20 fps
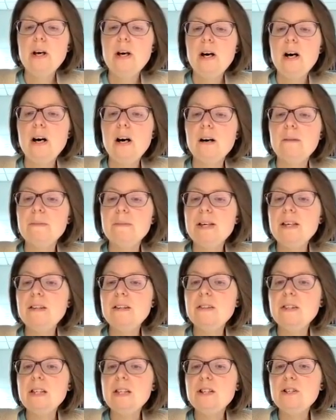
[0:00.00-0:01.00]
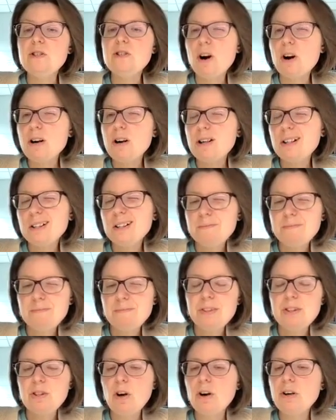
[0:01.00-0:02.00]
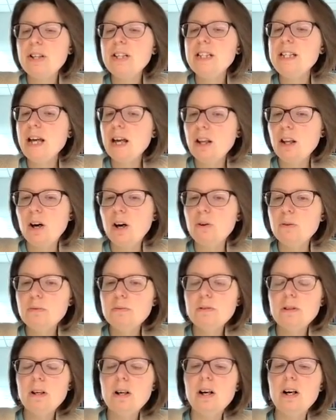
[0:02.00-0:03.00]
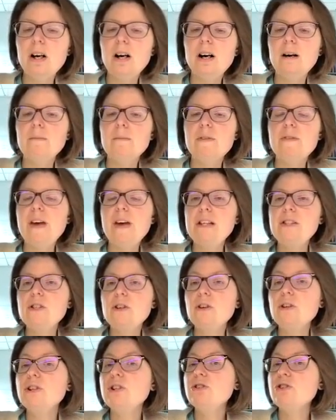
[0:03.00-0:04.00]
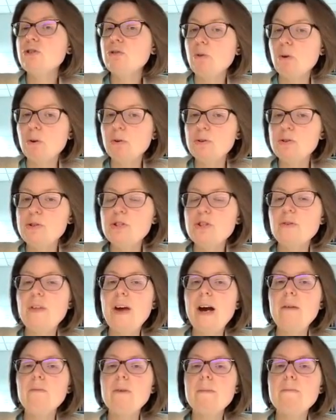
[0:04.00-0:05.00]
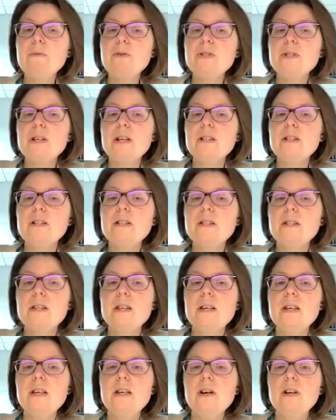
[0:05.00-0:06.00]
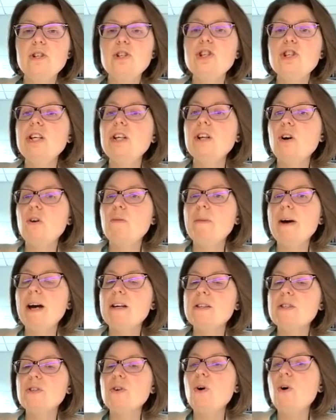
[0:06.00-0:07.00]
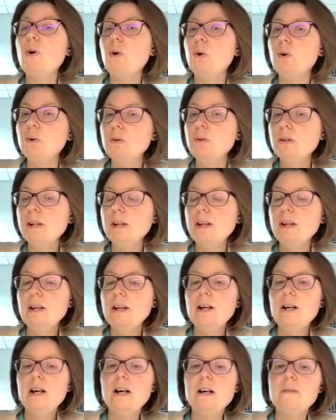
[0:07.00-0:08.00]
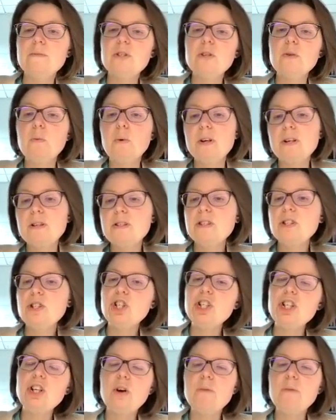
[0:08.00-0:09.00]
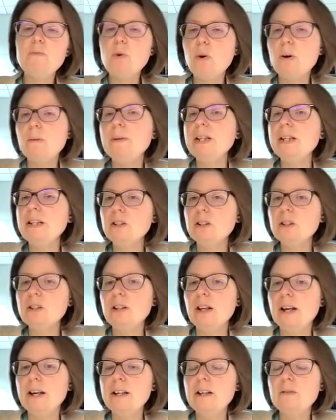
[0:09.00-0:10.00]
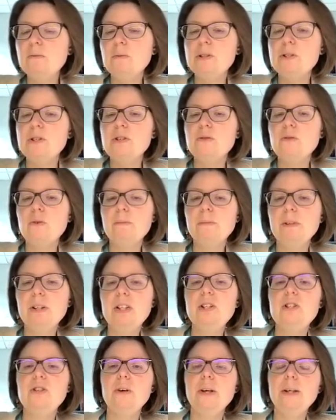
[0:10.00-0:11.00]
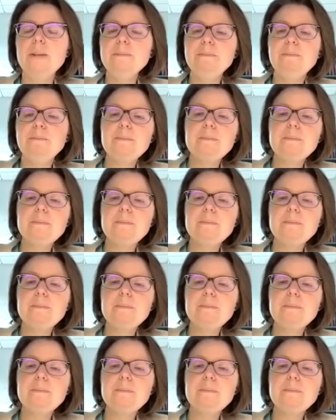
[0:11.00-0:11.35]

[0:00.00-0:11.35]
in the dark yellow, that's our controls. So that represents the genome as a whole. So what does the genome normally look like? What's it normally doing?